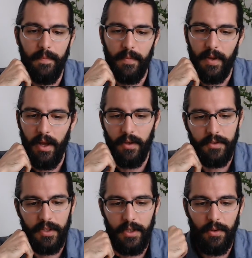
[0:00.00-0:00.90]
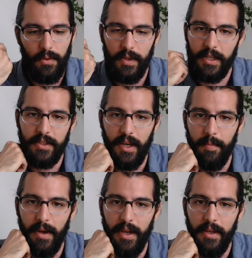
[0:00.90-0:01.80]
I'll see you next time
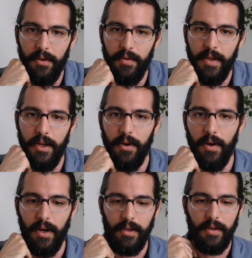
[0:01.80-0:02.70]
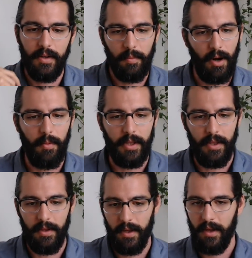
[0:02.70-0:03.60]
I do a video on
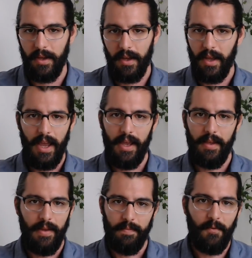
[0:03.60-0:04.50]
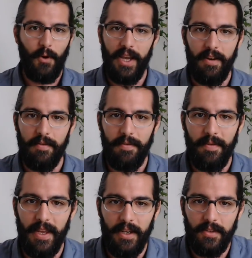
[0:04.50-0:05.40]
probably creative
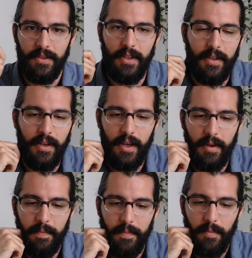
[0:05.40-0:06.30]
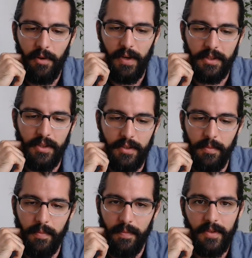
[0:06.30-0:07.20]
things and
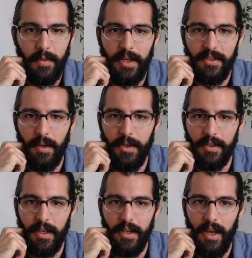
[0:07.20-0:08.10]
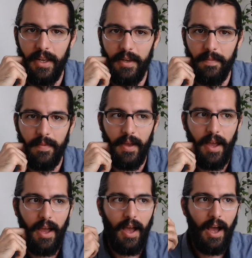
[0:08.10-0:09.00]
perfectionism. It's a big subject that
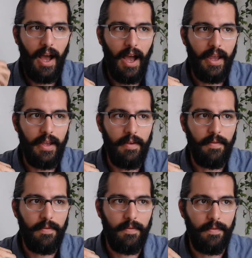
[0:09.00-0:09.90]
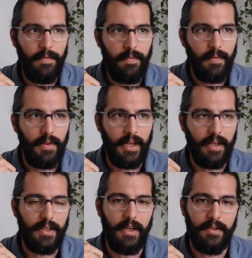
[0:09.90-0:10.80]
I like I
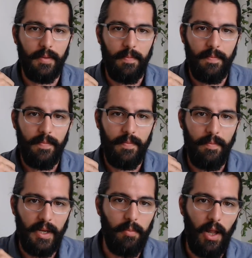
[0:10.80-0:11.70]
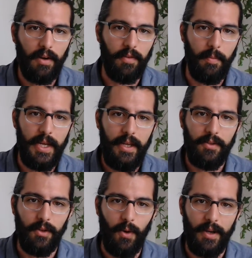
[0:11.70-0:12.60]
said, it's a big block for me,
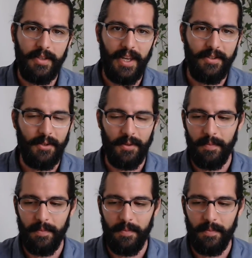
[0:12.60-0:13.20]
so I tend to